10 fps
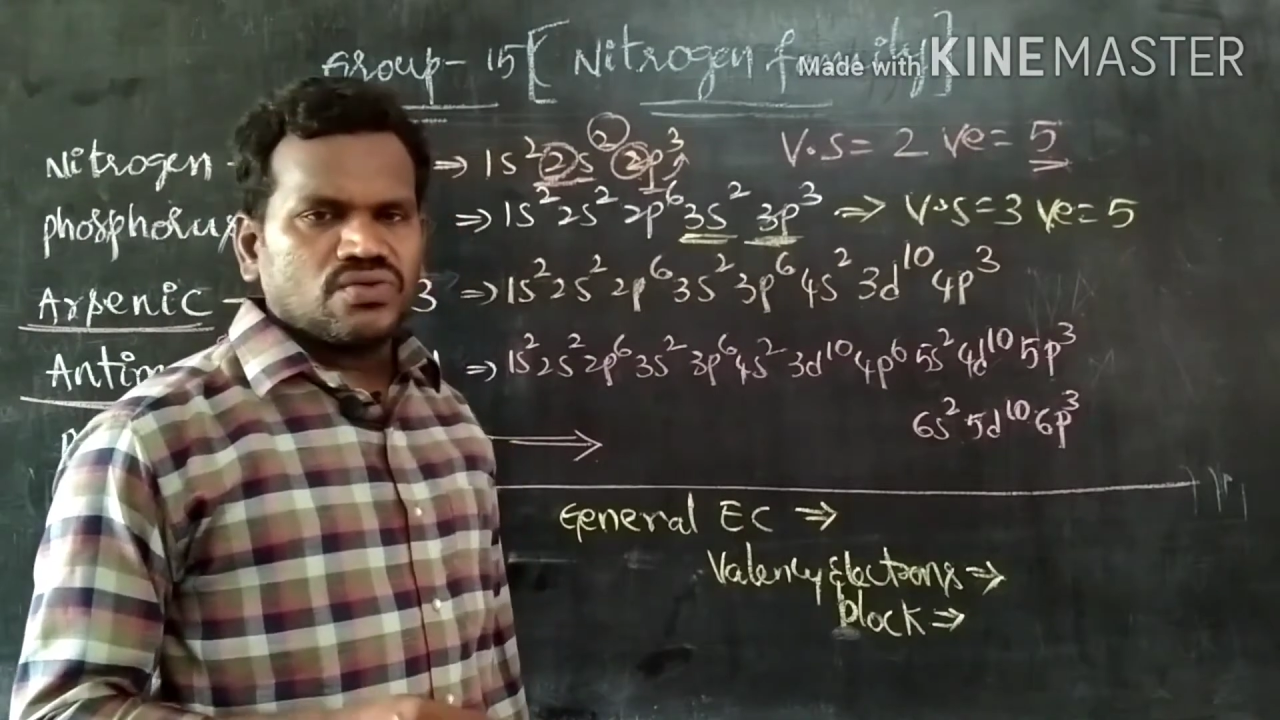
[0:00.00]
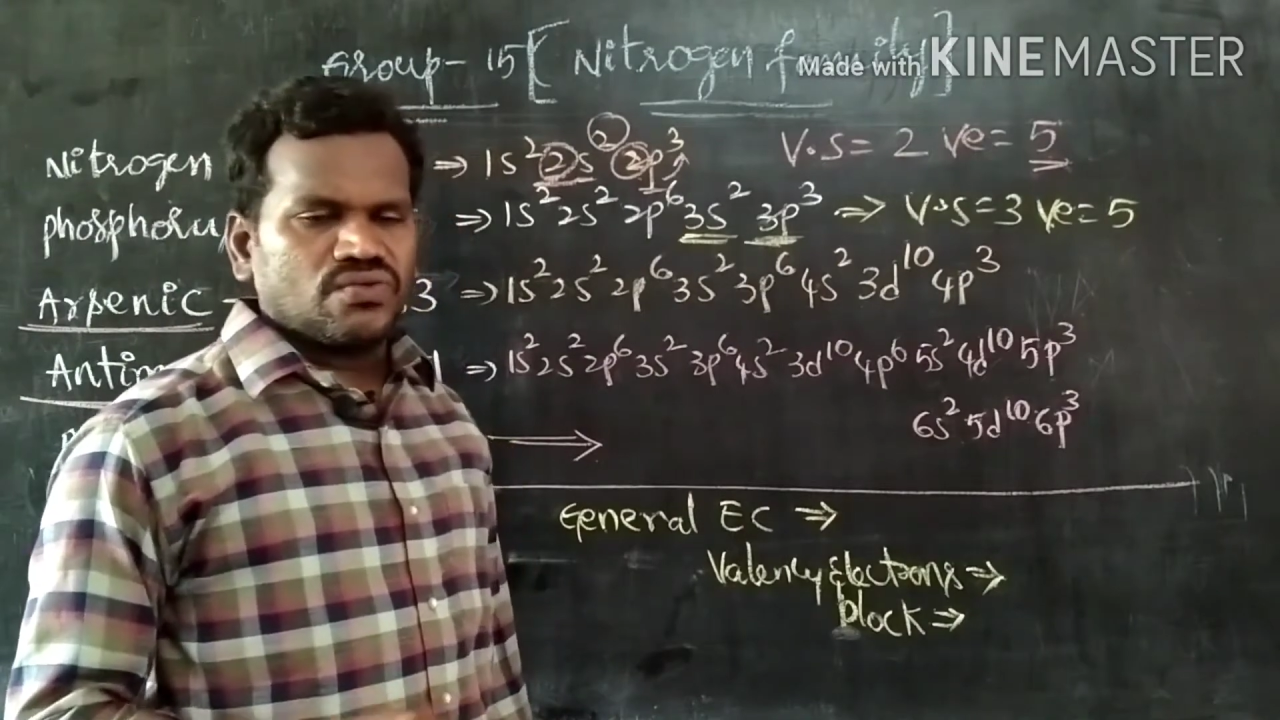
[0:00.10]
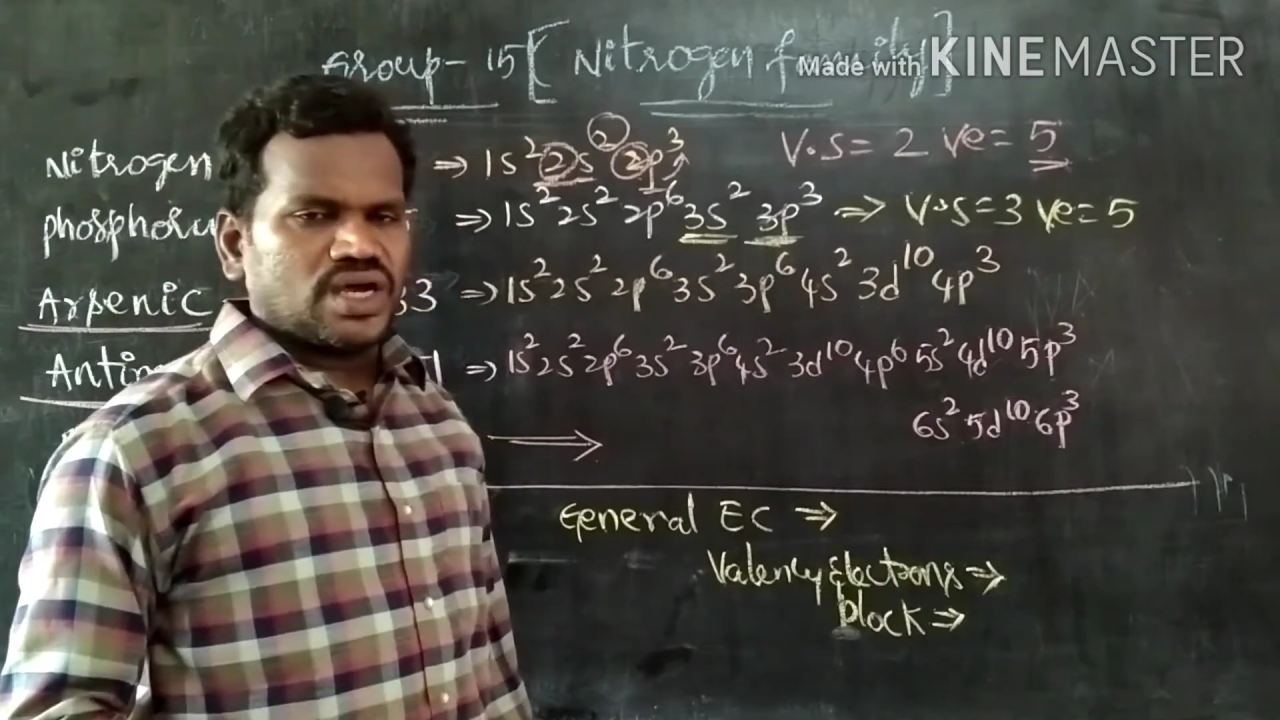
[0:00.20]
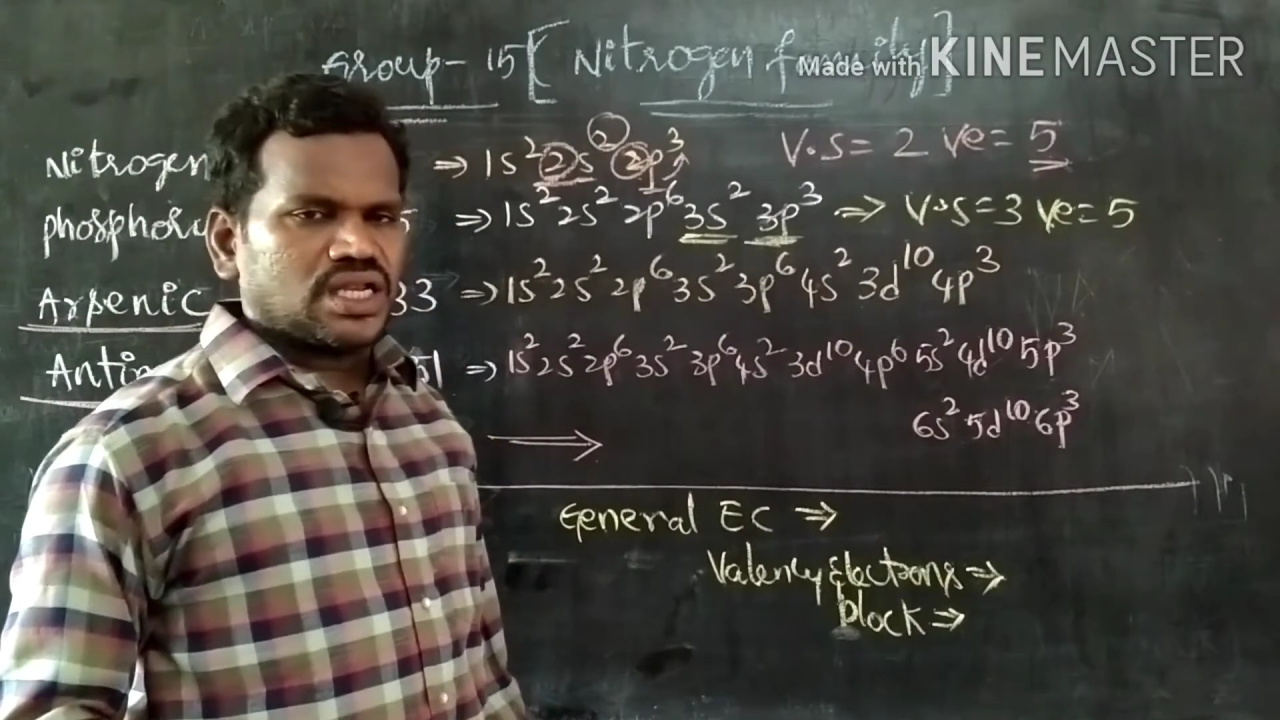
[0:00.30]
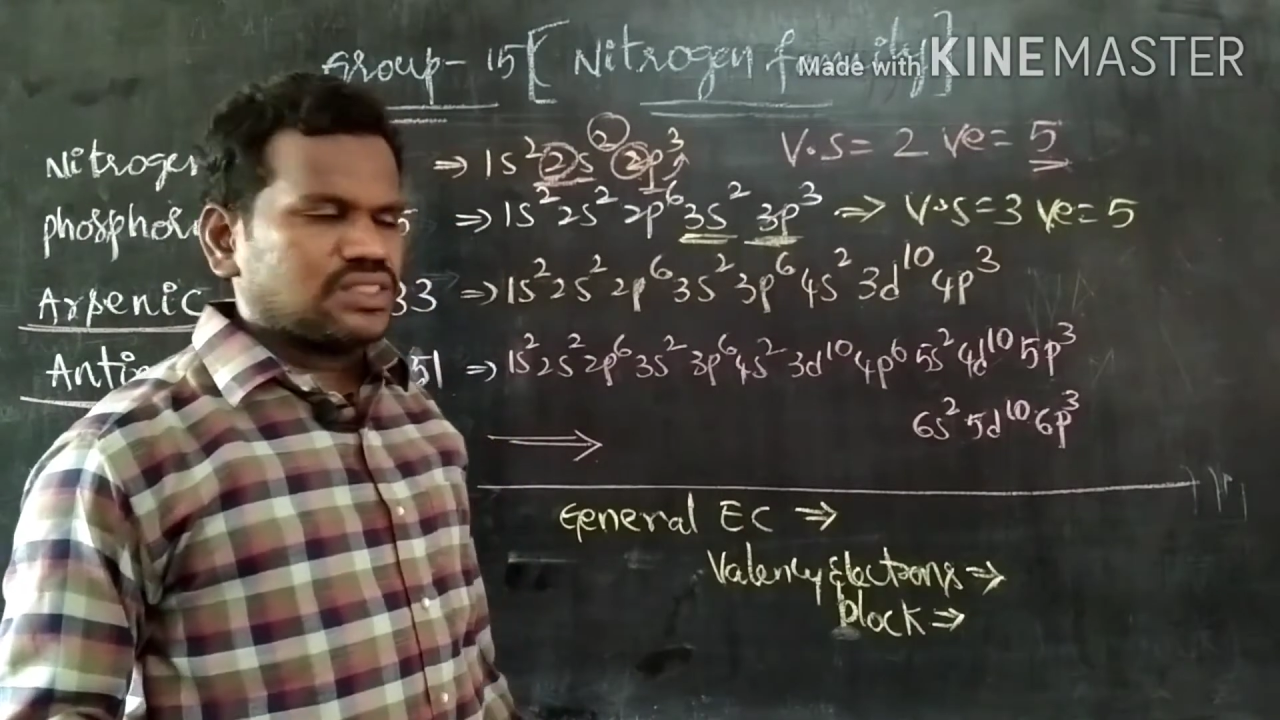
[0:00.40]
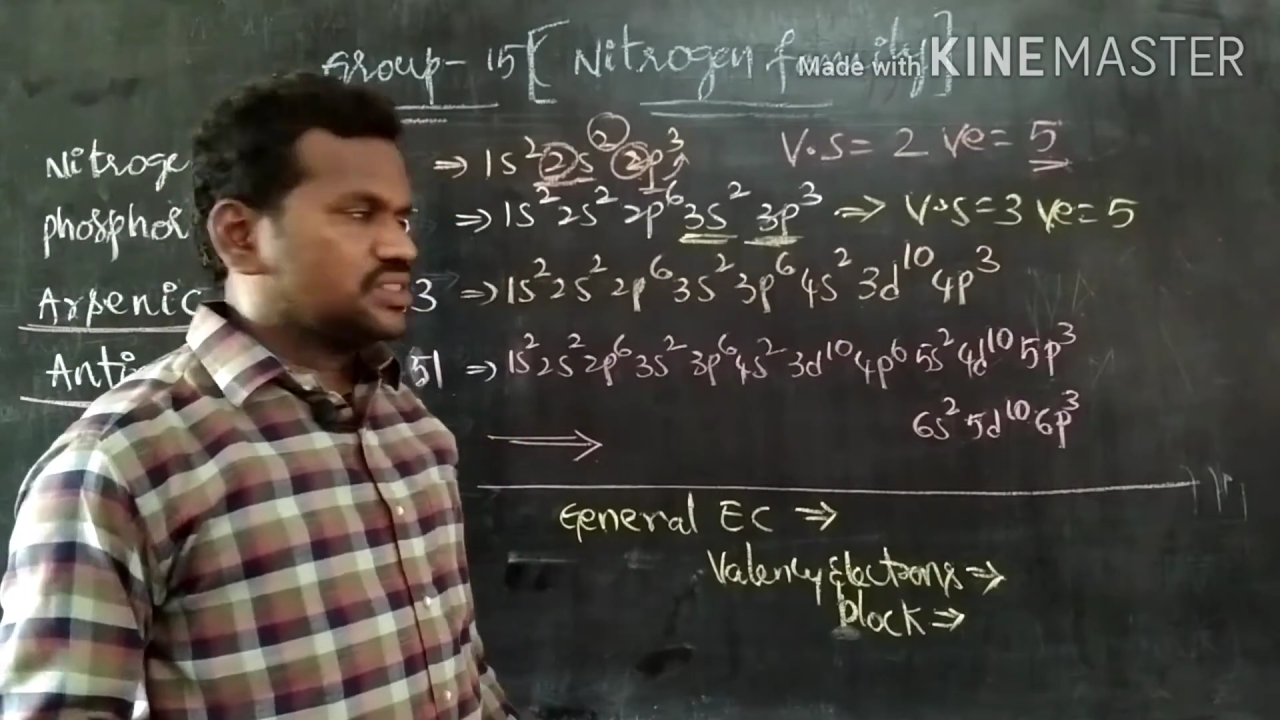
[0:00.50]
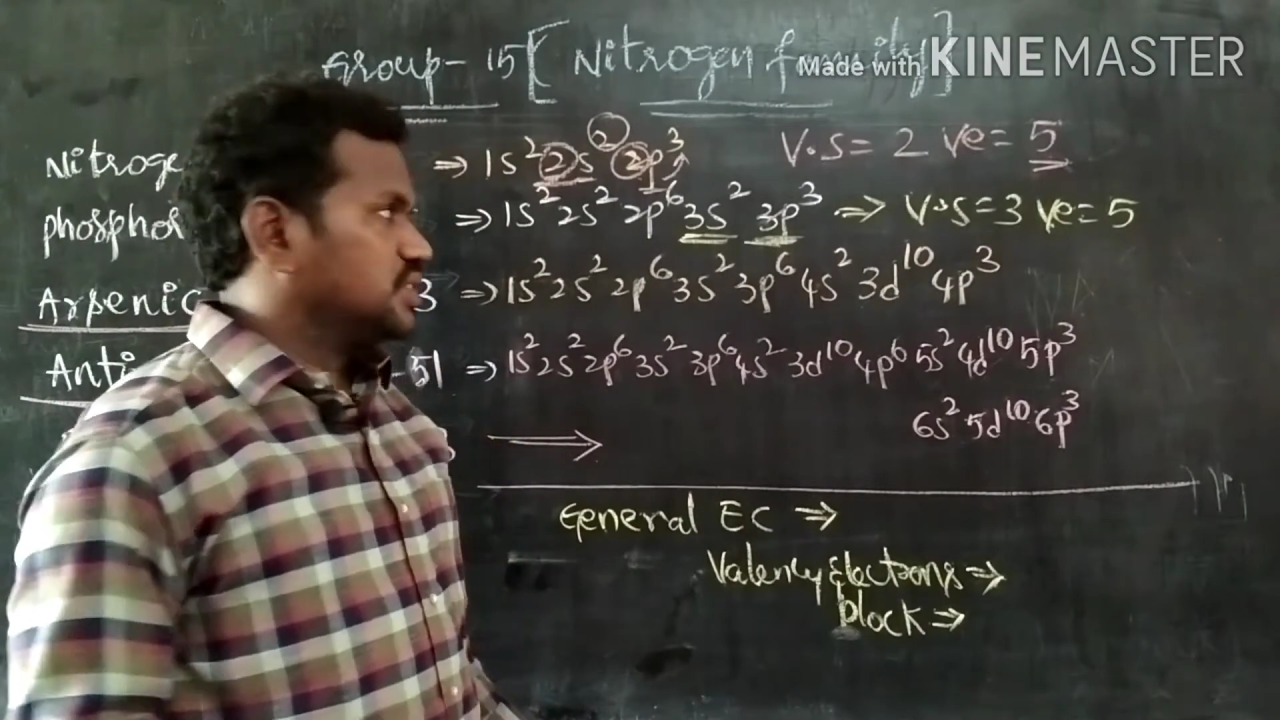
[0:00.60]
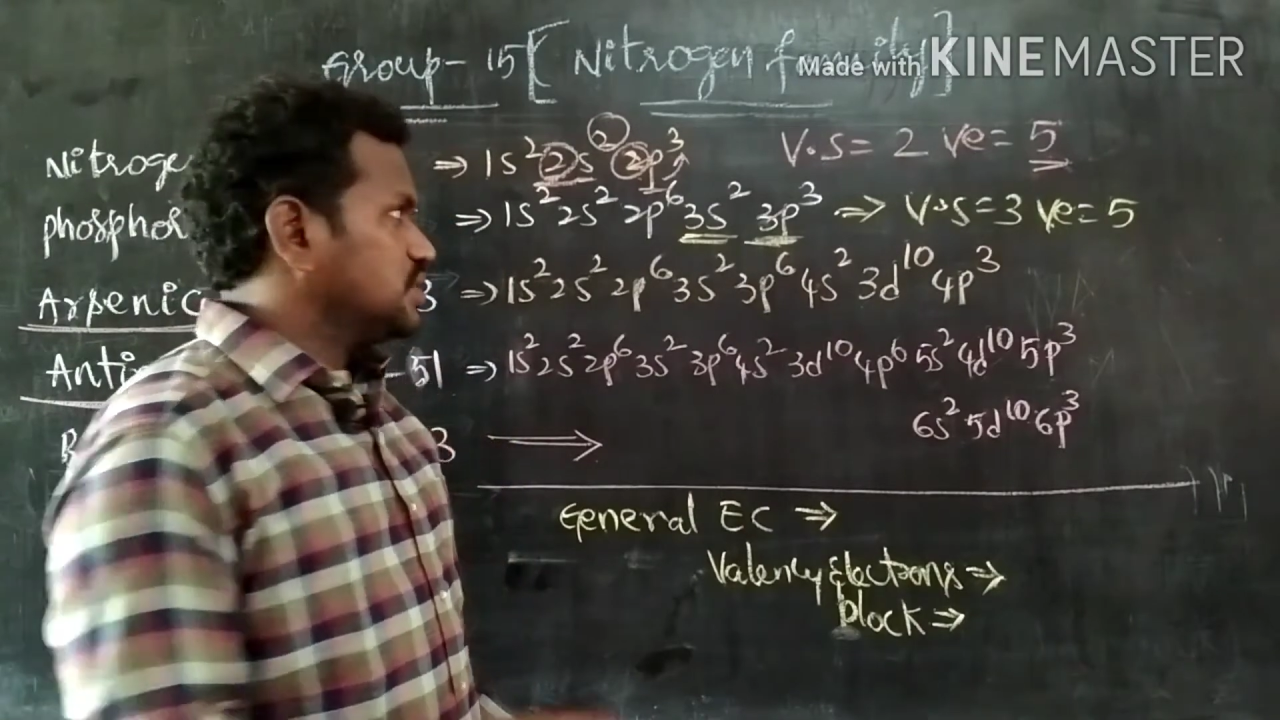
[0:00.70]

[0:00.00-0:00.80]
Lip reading: valency